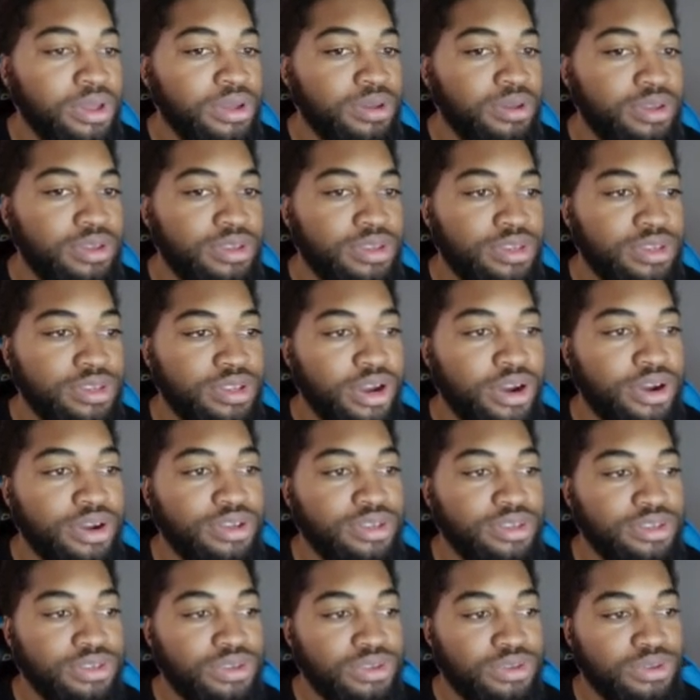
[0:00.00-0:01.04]
We
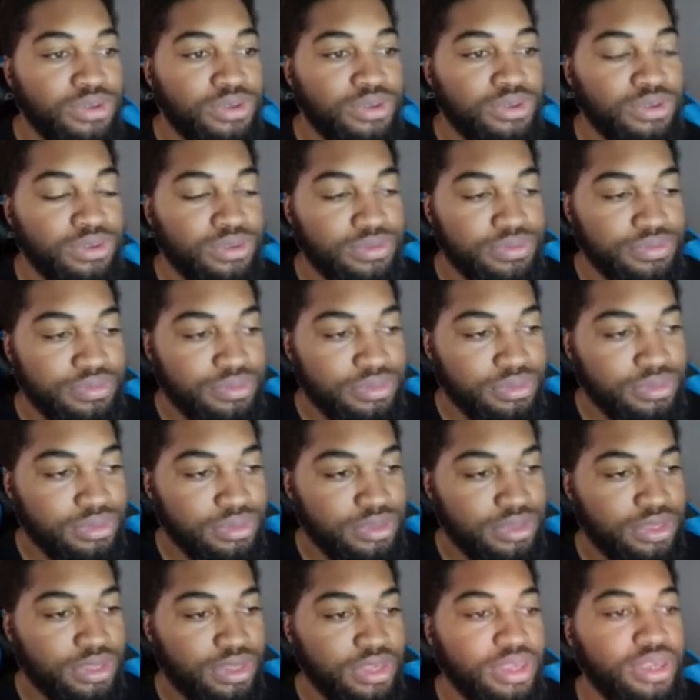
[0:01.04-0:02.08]
start to
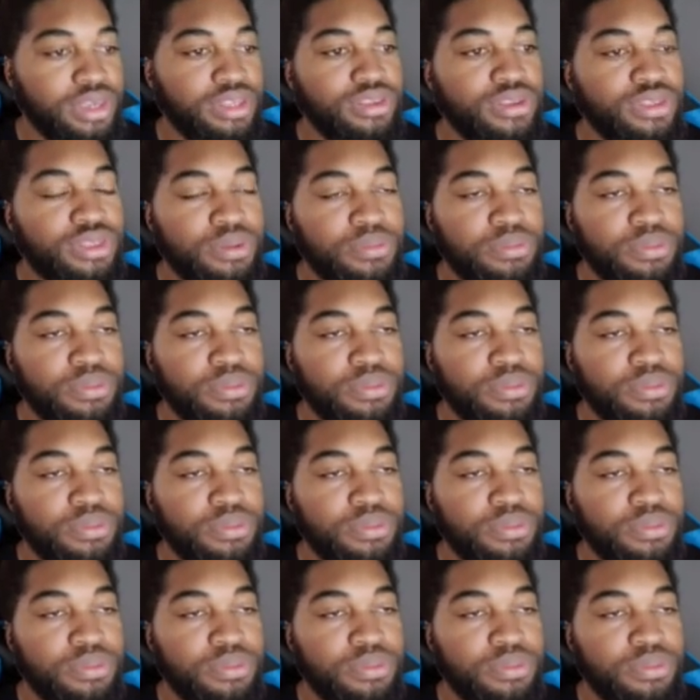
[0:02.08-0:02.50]
get to the